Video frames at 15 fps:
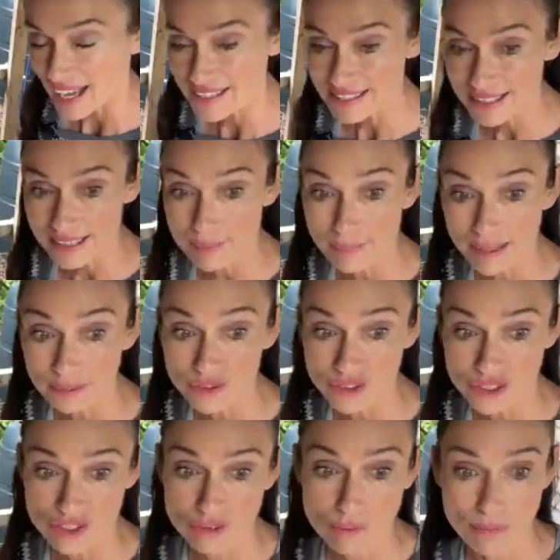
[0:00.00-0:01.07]
actually
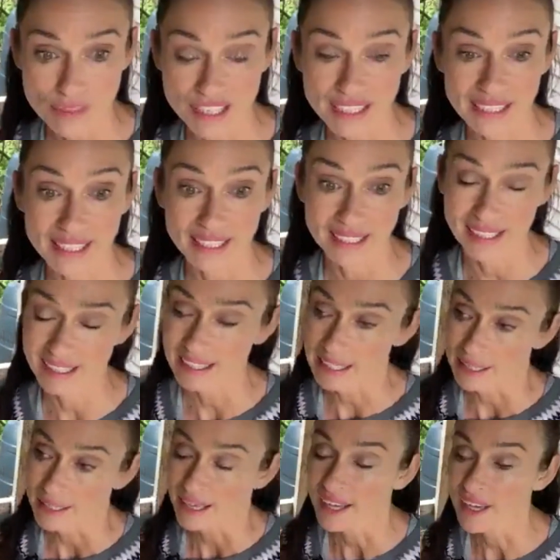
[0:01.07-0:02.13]
amounts to something like
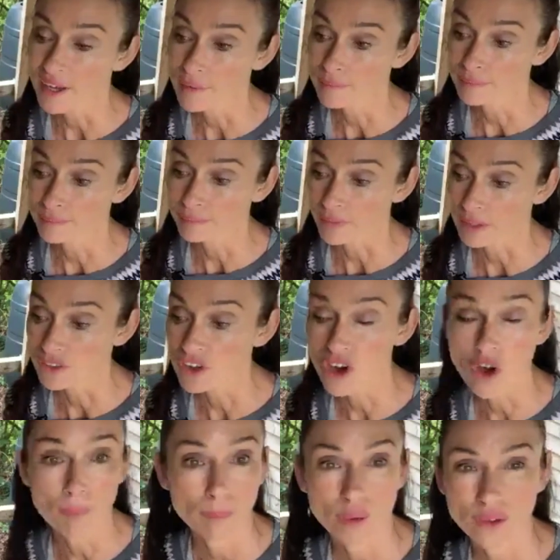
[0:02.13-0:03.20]

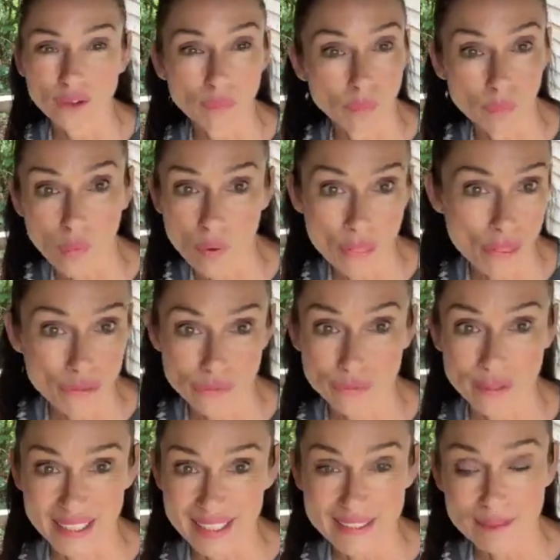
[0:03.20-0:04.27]

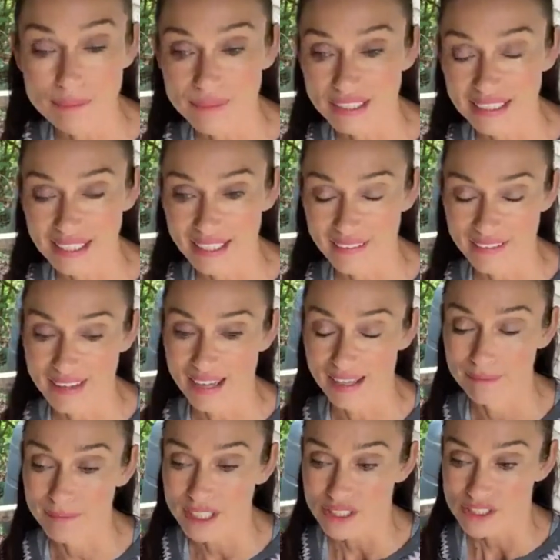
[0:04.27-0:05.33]
0.13, something like
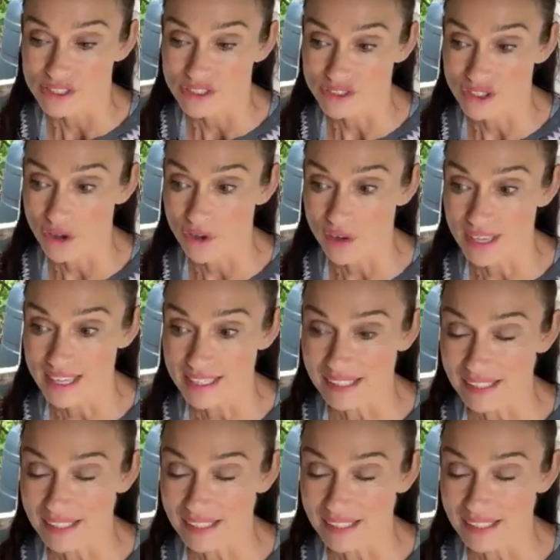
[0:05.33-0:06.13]
that. So